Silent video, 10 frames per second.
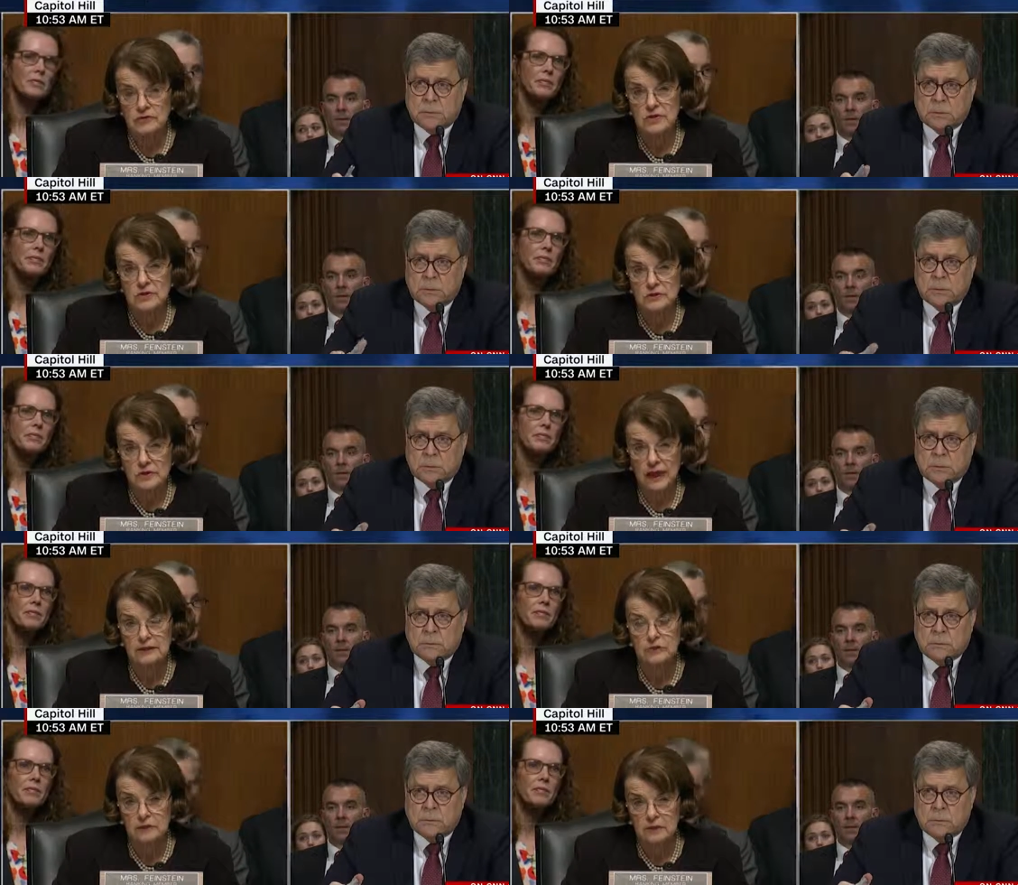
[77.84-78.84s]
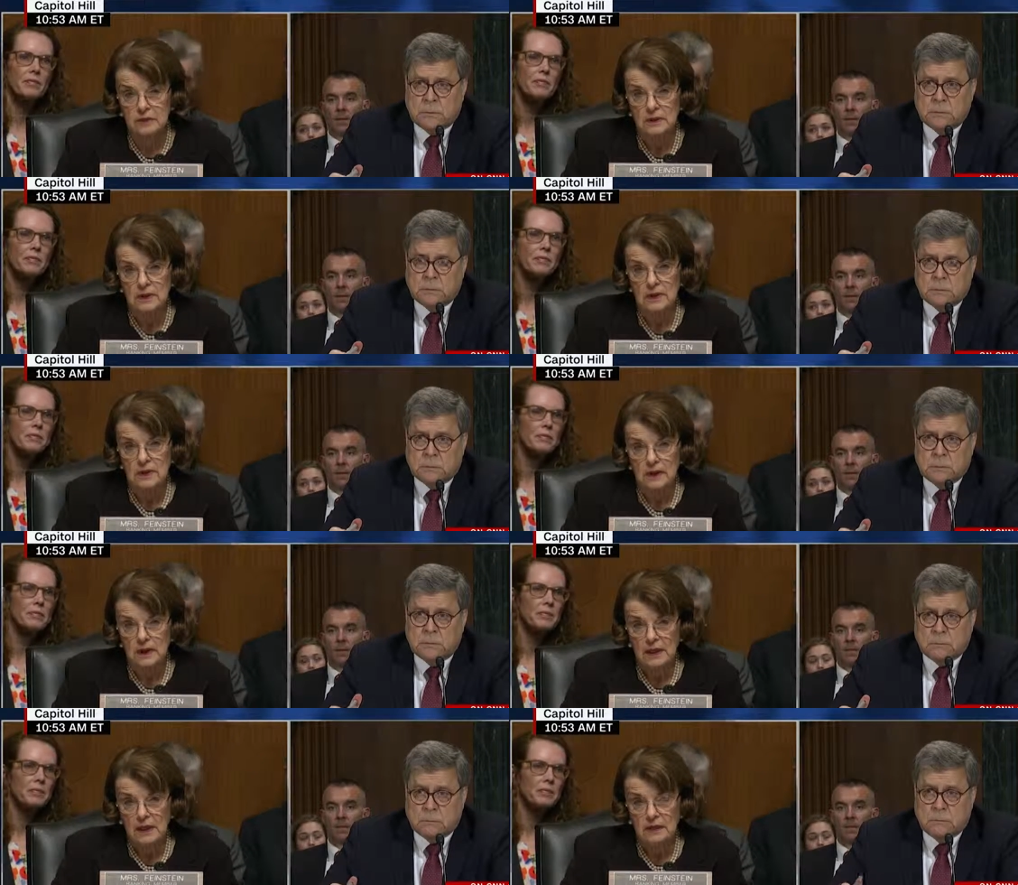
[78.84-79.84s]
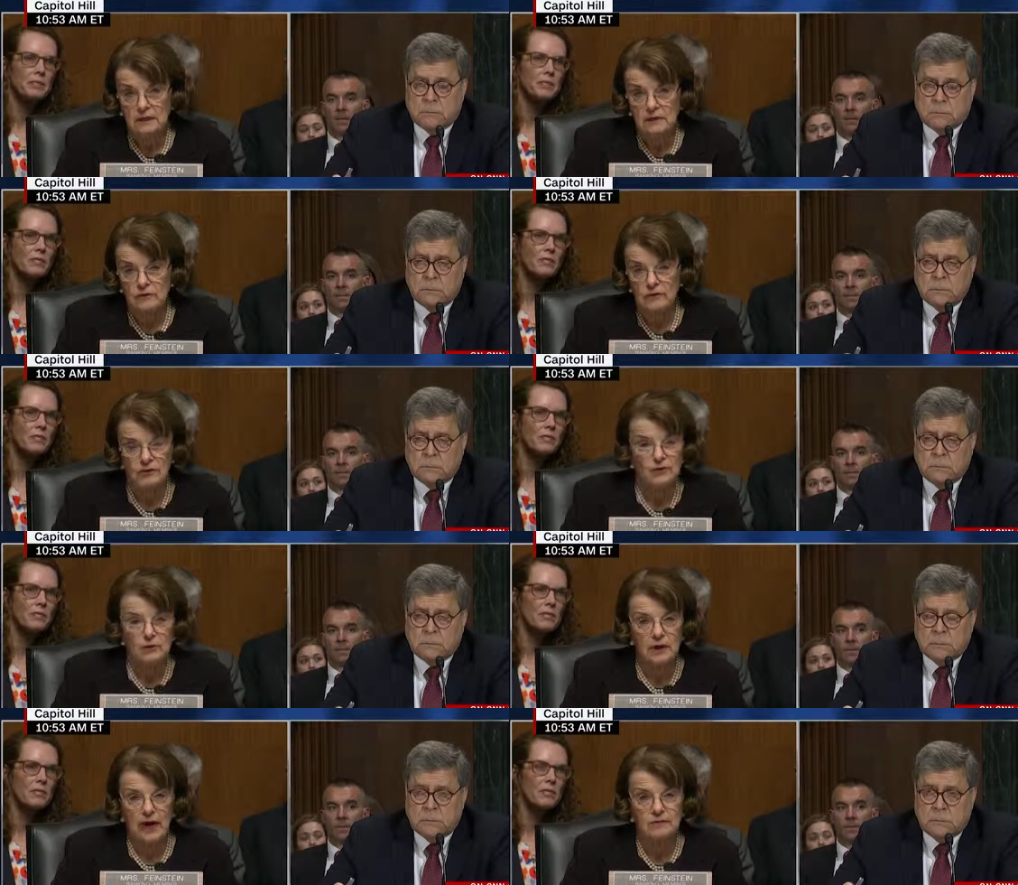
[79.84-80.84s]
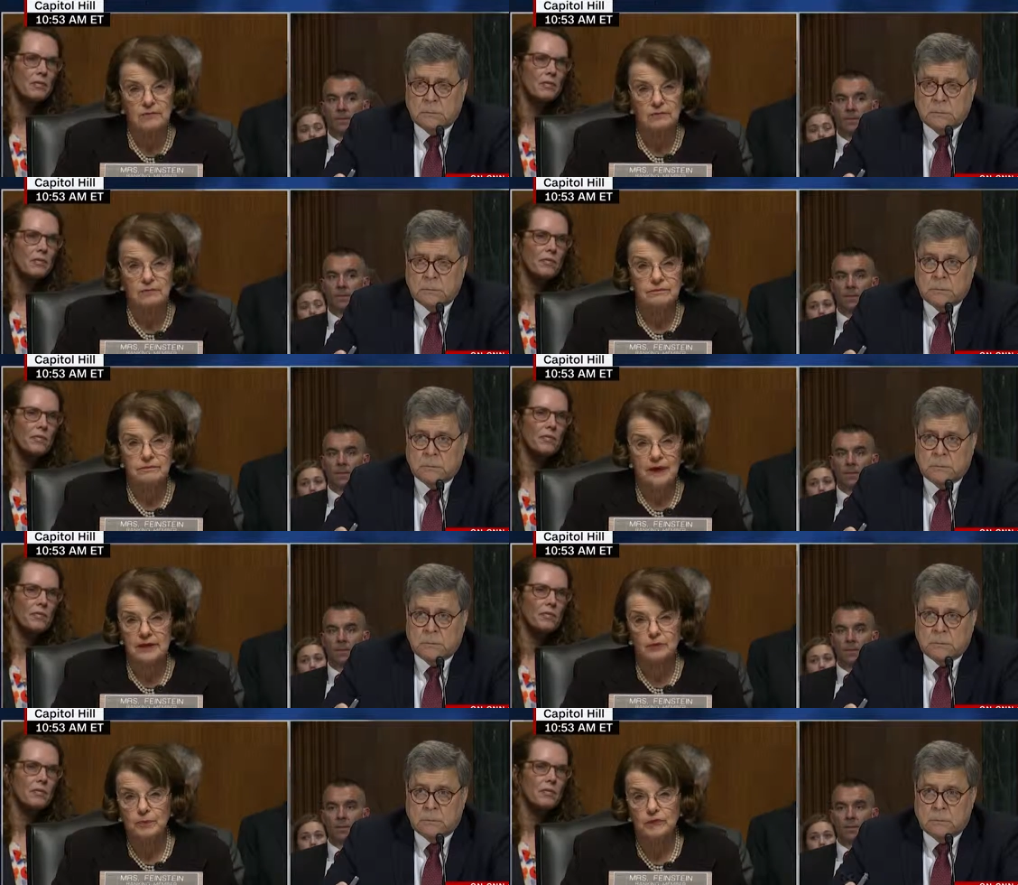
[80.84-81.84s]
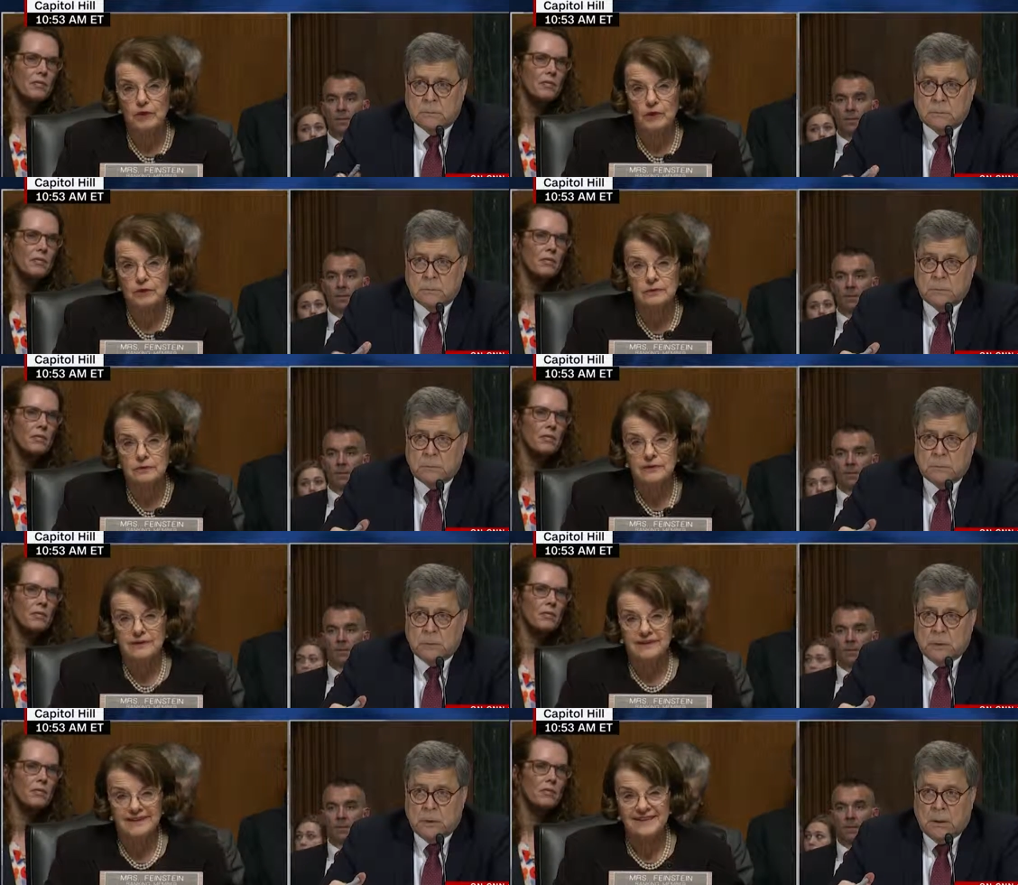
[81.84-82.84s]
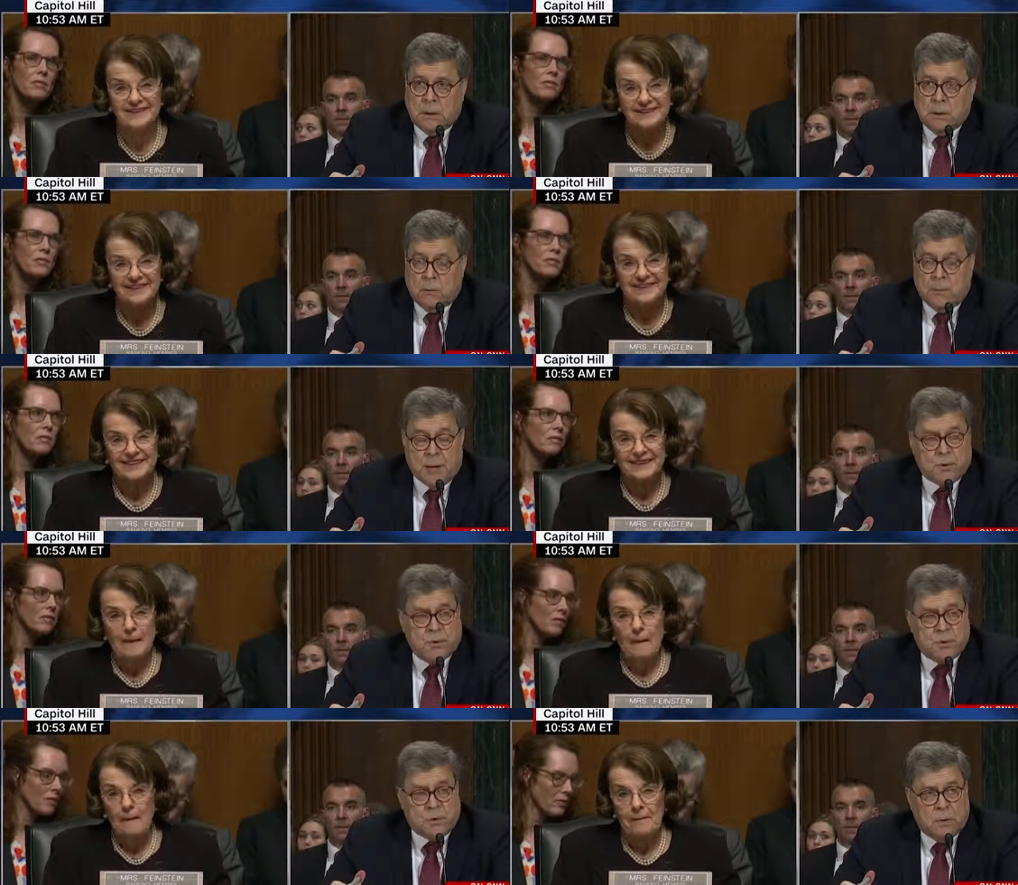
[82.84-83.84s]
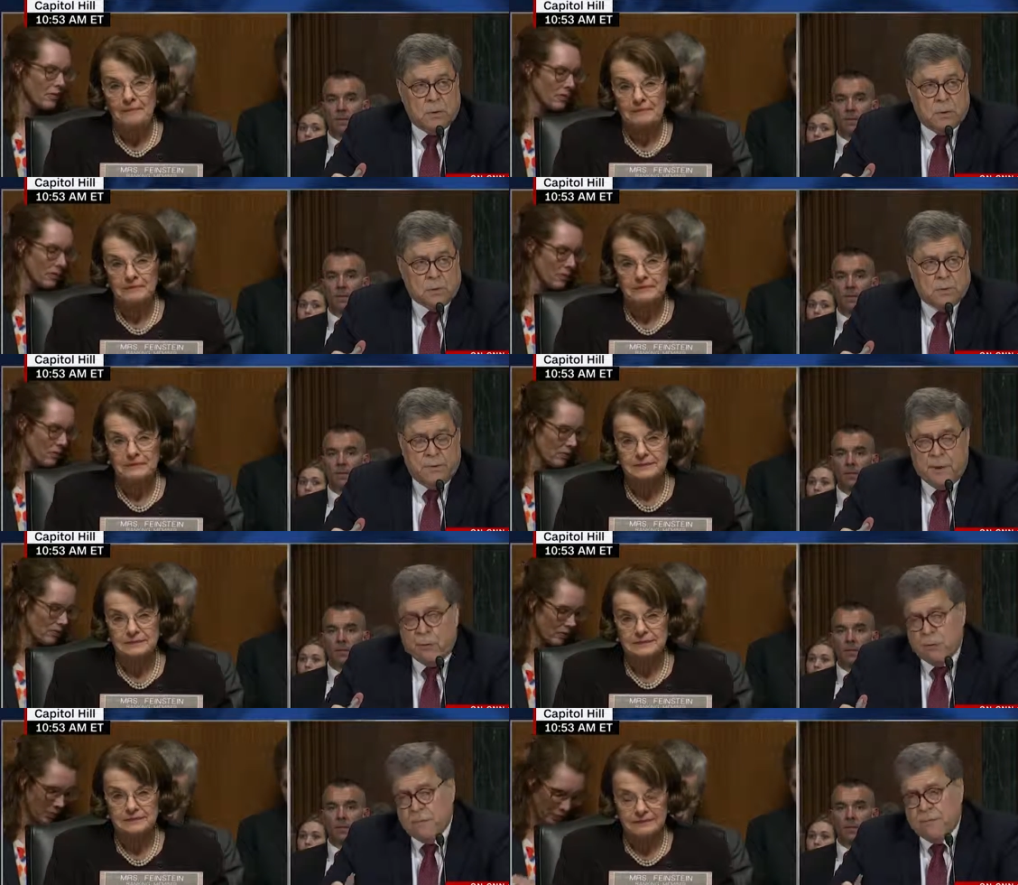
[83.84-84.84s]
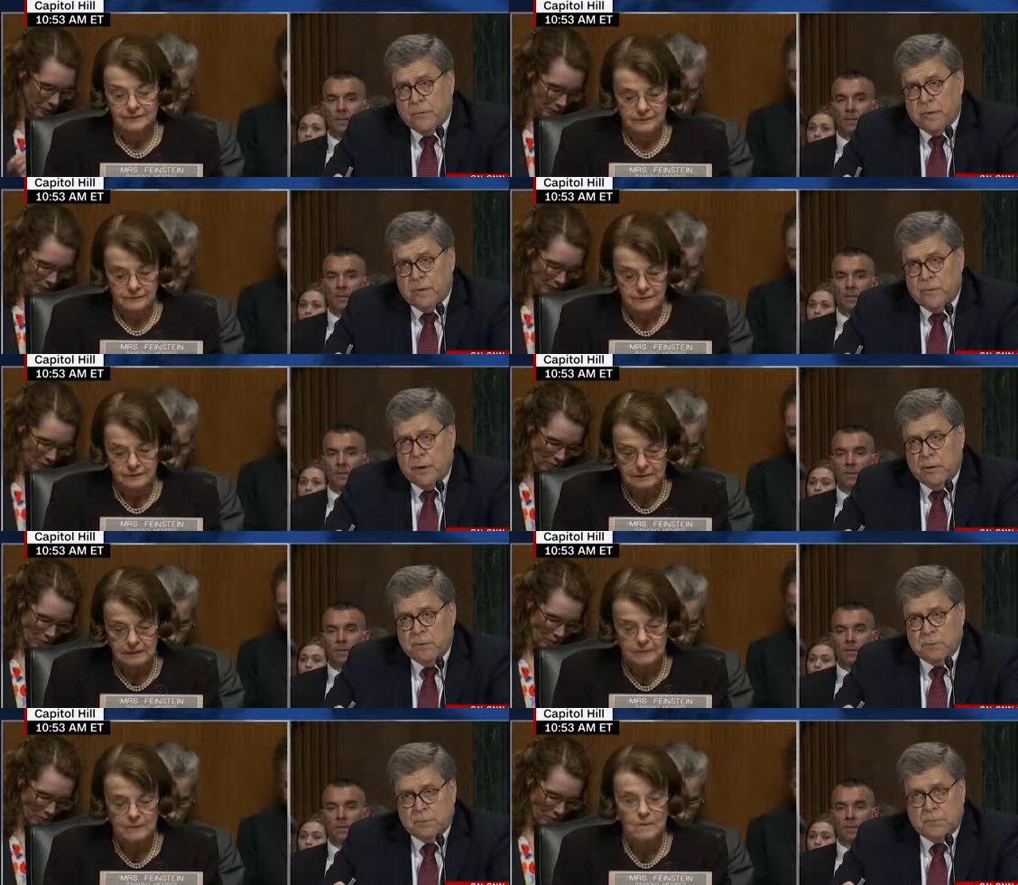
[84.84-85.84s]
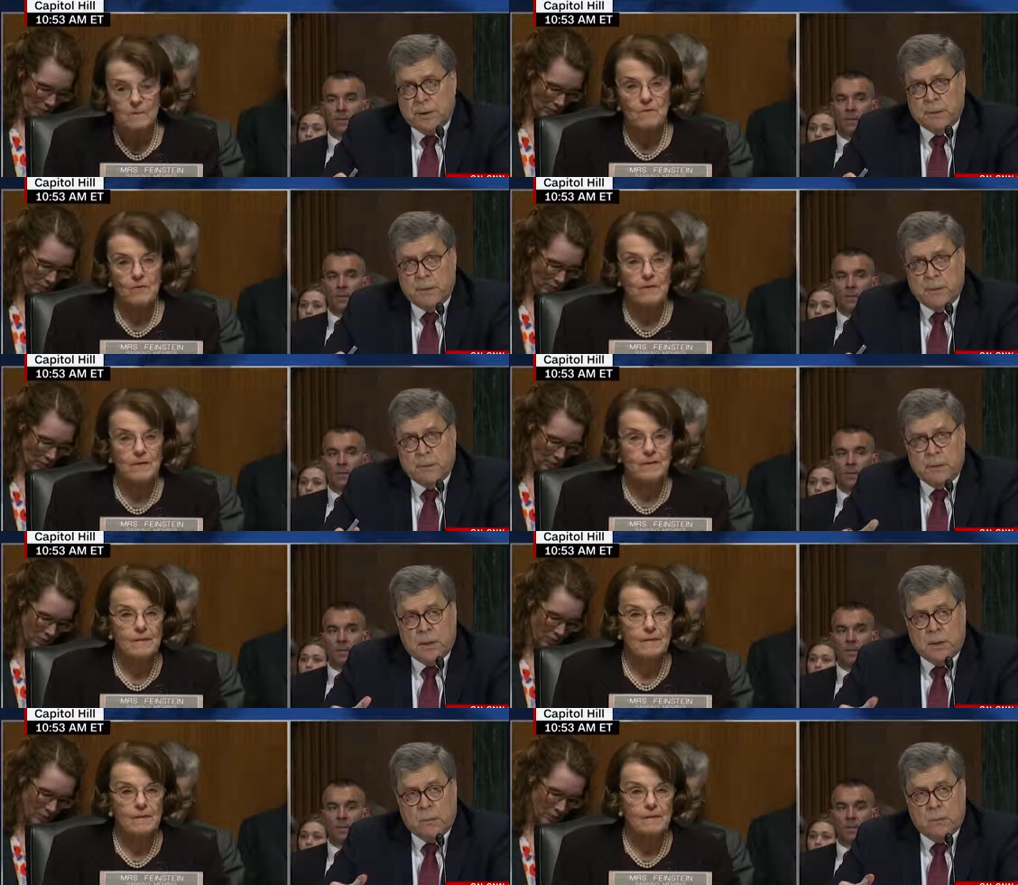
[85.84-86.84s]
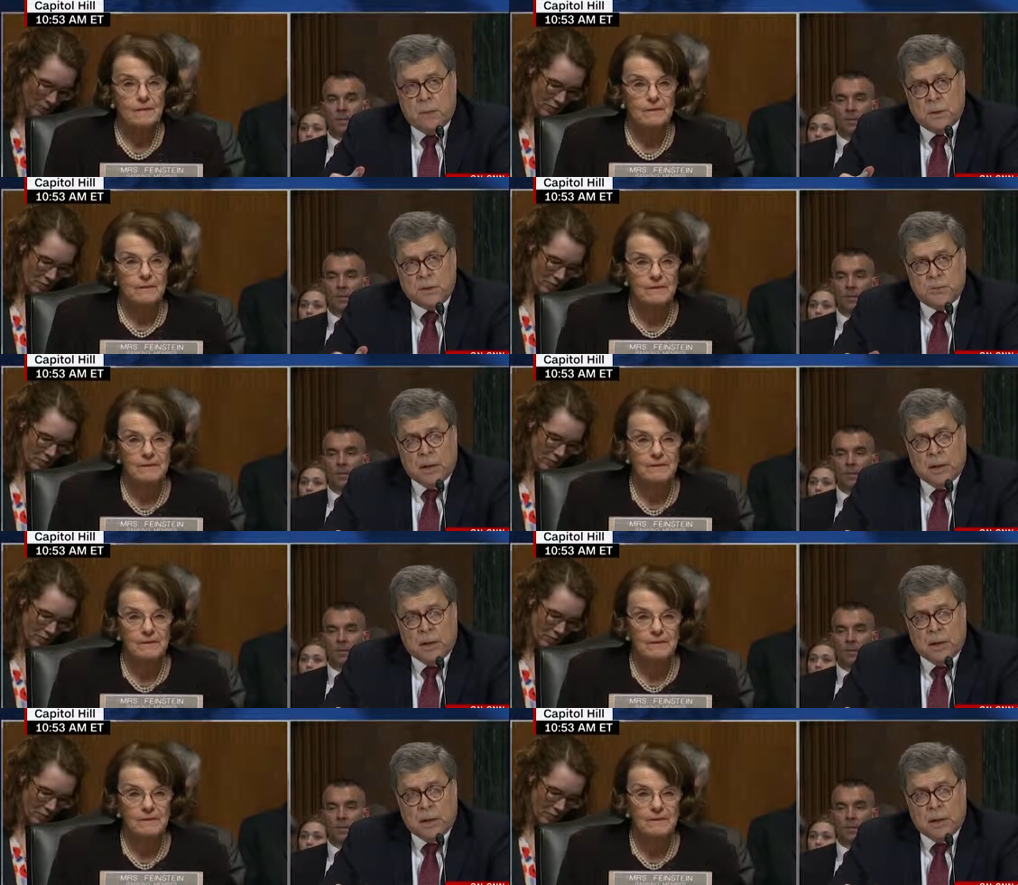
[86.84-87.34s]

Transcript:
Speaker 1: st statute. And you, you don't have it, I guess, before you.
Speaker 2: Well, I'm not sure which which one they were referring to here. It was, it, it was